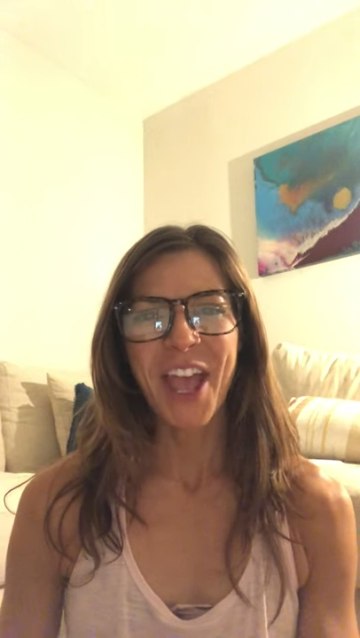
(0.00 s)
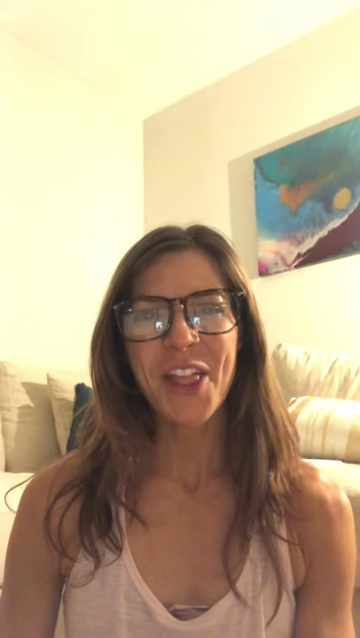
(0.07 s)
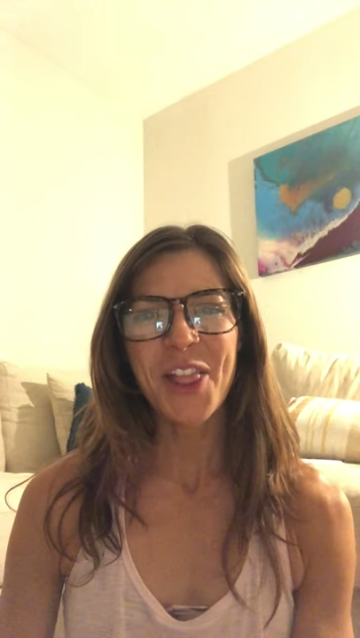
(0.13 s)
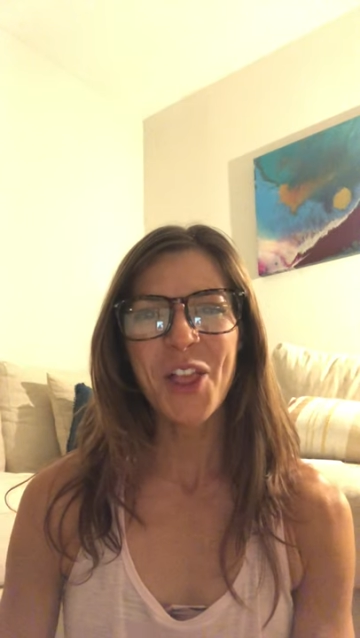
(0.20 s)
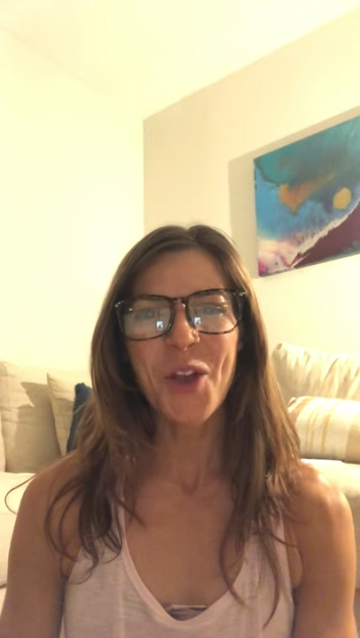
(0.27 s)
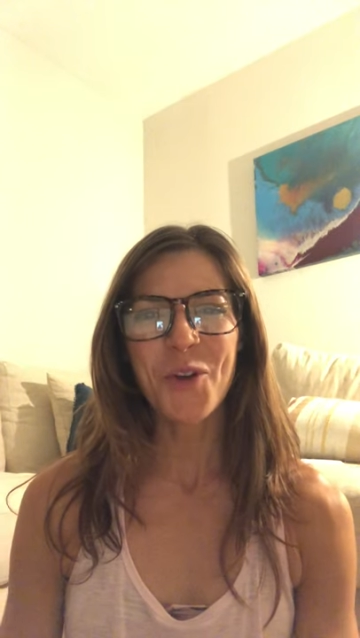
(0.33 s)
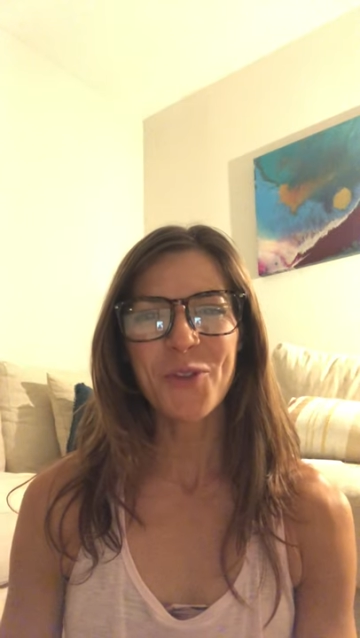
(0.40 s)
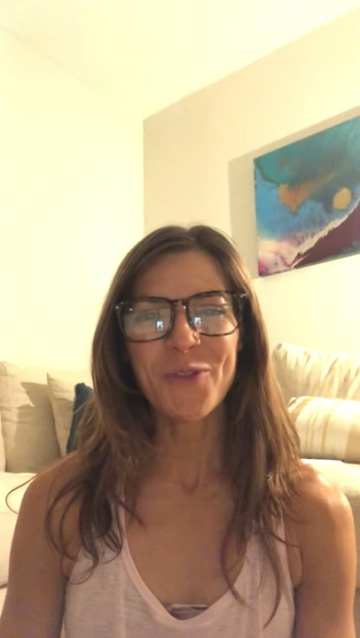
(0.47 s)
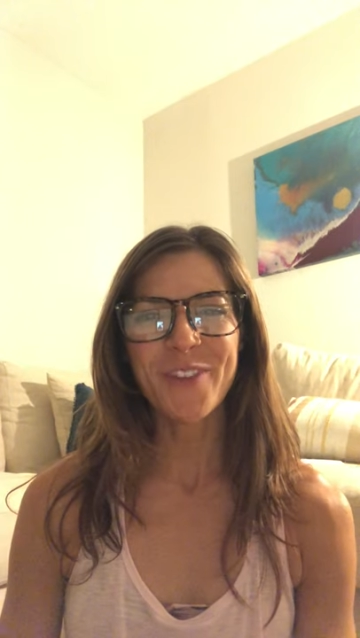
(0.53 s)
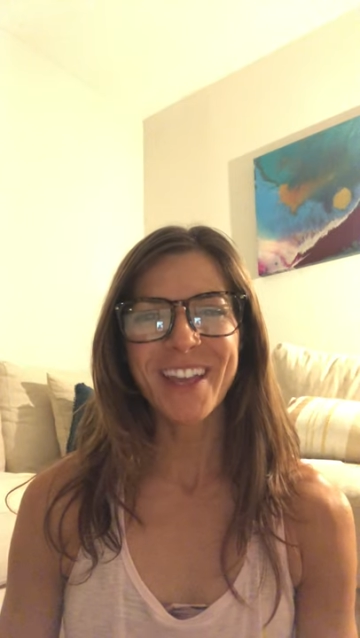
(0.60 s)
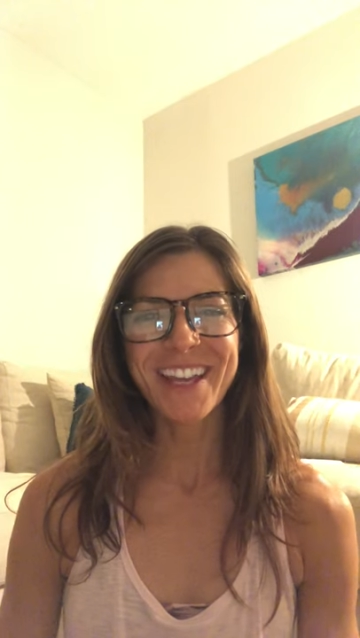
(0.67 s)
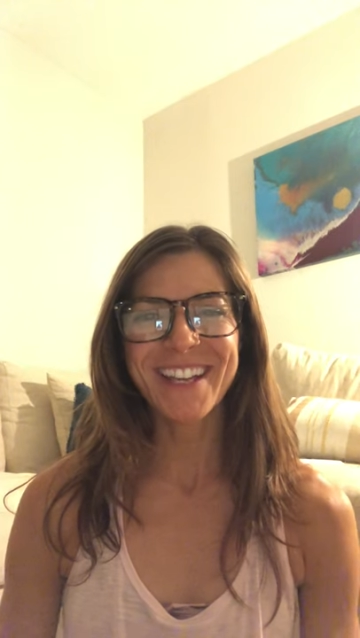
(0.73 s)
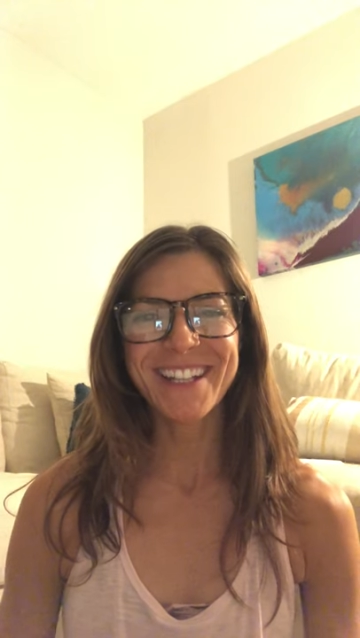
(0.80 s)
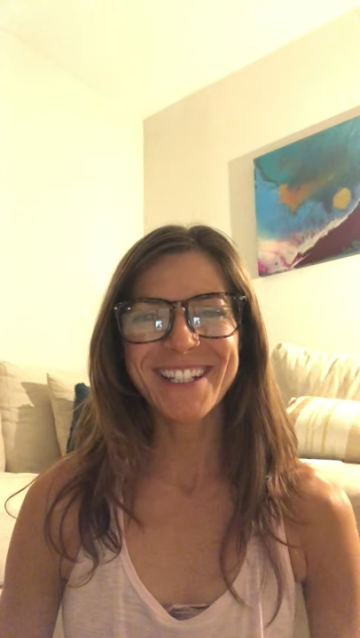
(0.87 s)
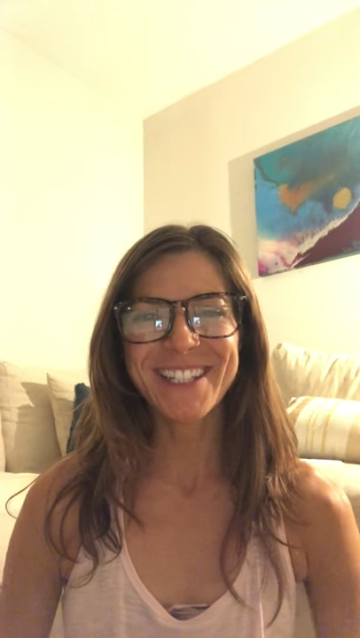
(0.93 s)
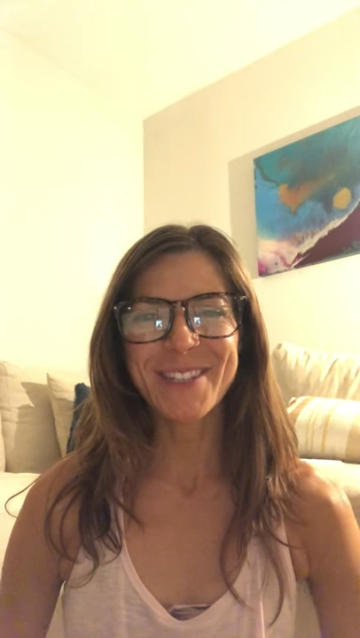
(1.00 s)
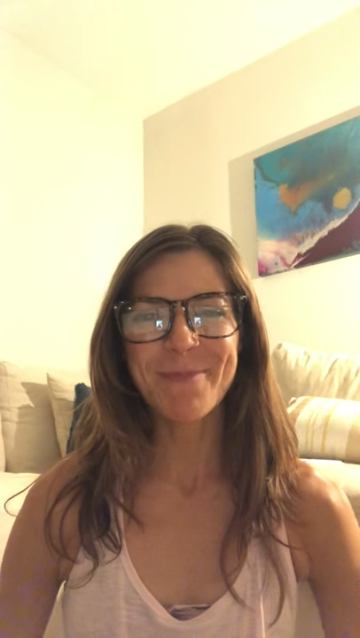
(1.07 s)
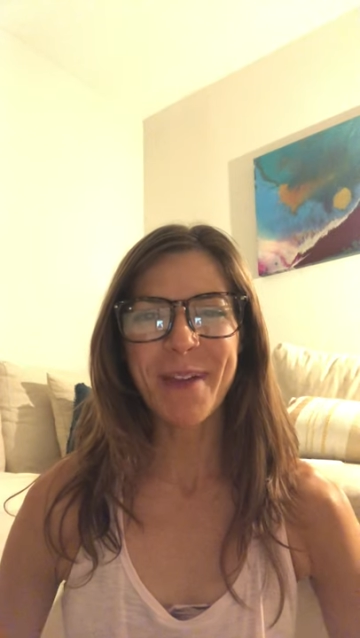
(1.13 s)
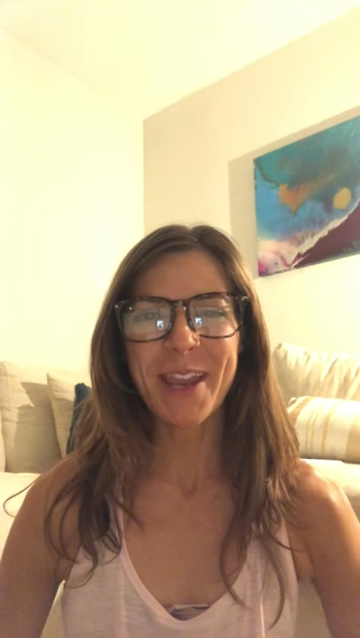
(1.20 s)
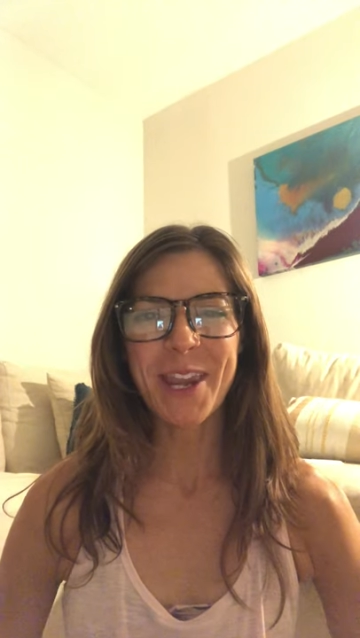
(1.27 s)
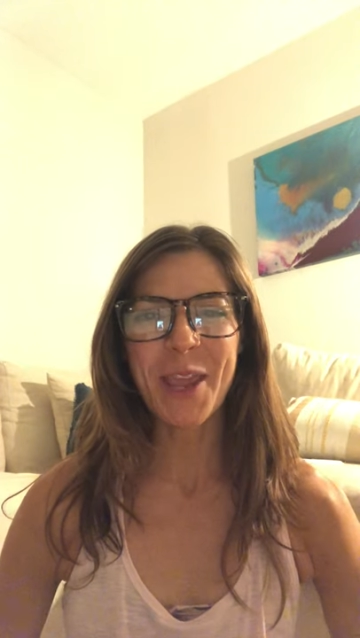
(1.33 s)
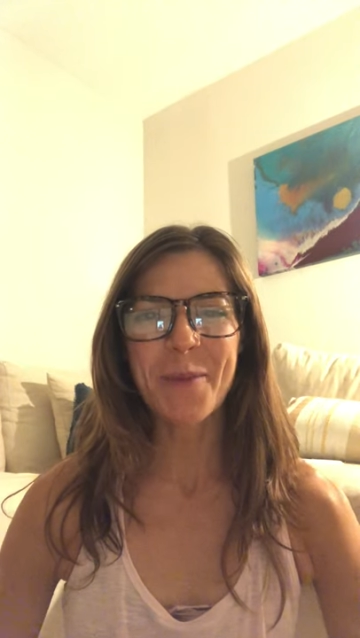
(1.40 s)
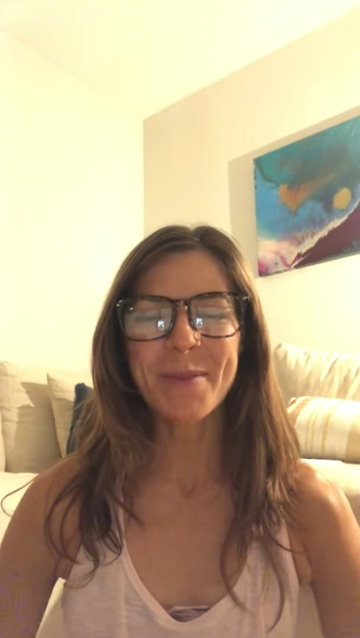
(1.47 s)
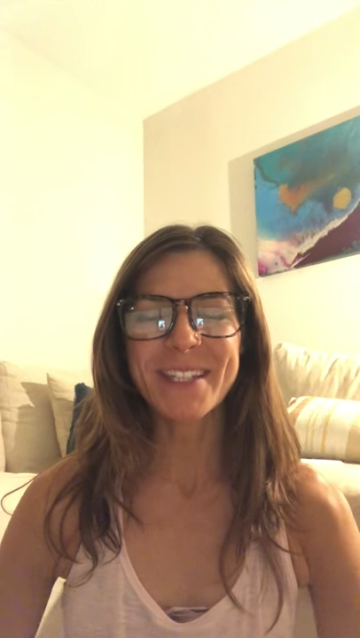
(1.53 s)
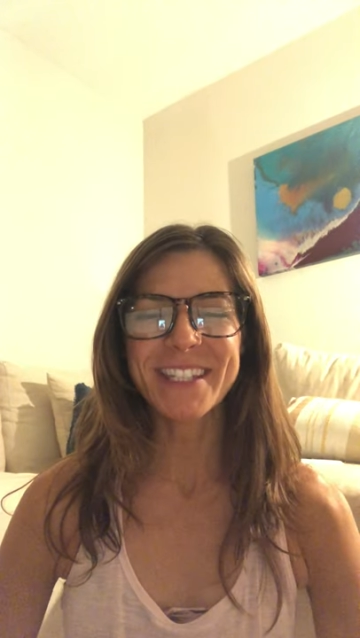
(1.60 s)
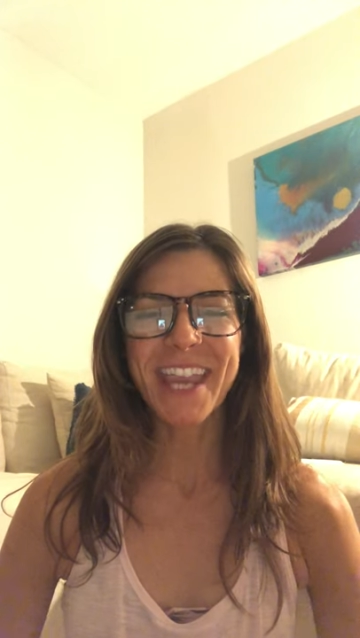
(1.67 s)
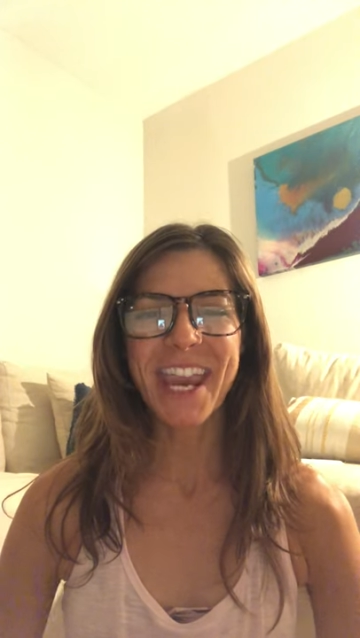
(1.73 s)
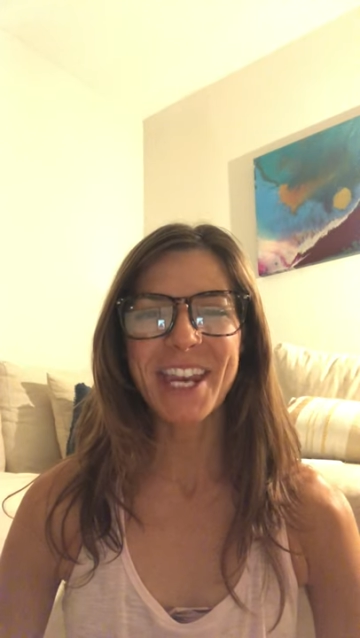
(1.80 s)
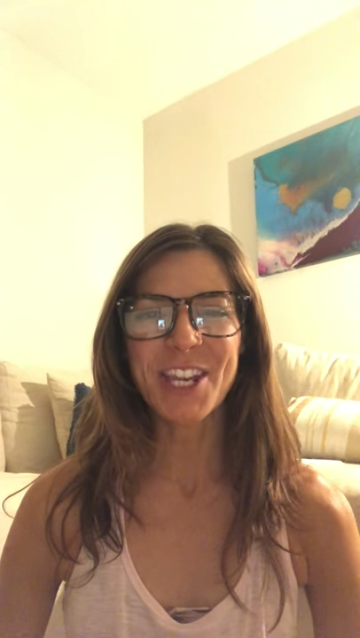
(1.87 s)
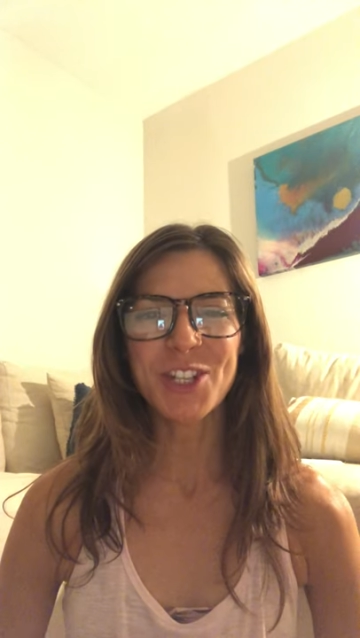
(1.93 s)
Hello, Figs. My name is
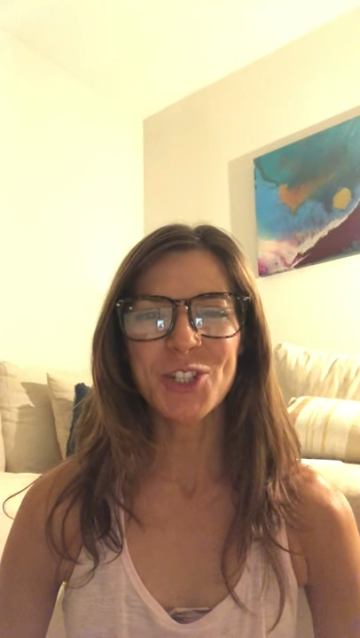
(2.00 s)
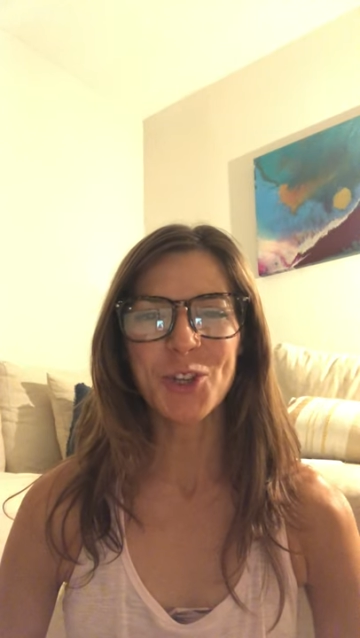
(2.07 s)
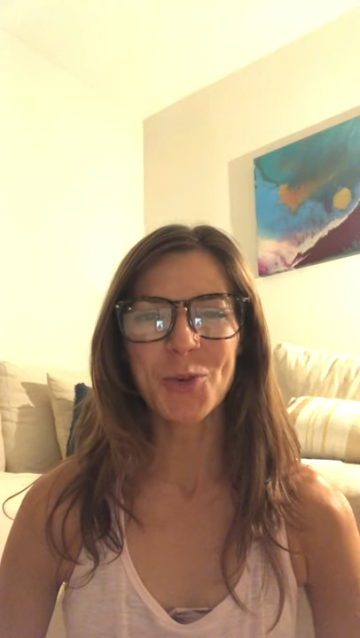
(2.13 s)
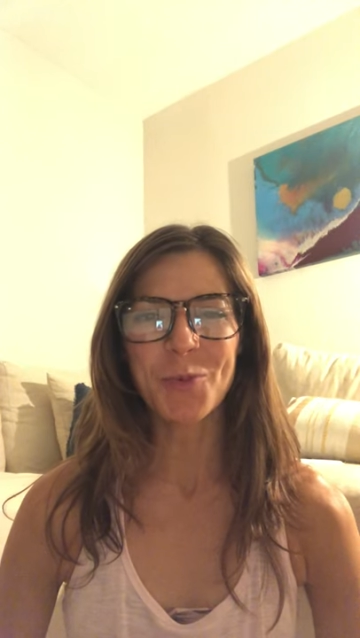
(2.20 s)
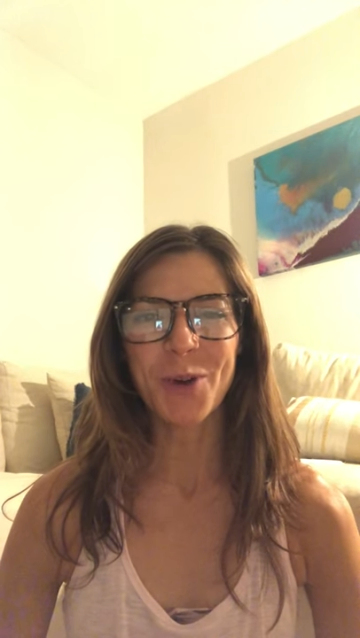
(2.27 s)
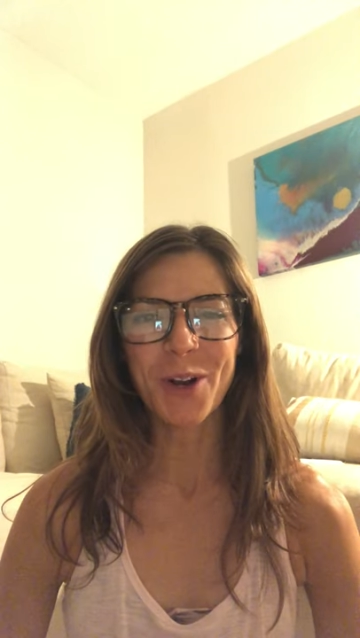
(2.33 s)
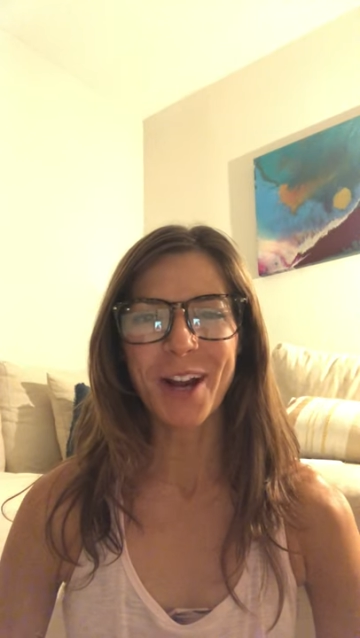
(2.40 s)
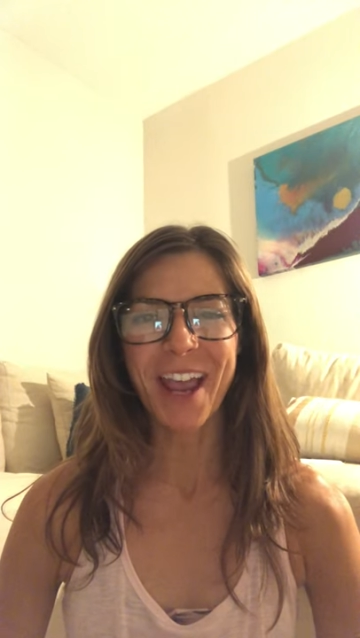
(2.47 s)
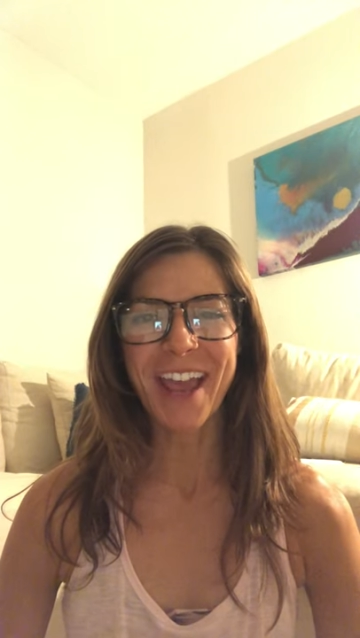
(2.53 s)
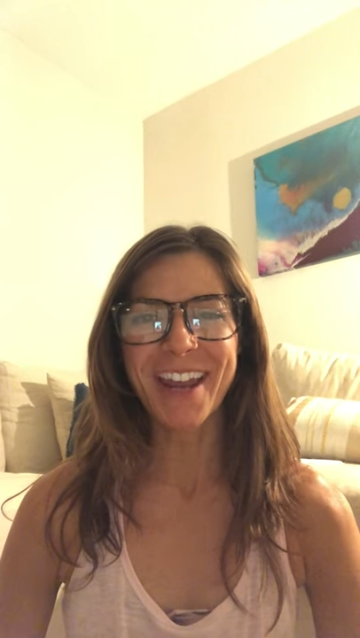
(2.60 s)
Katie Schubert,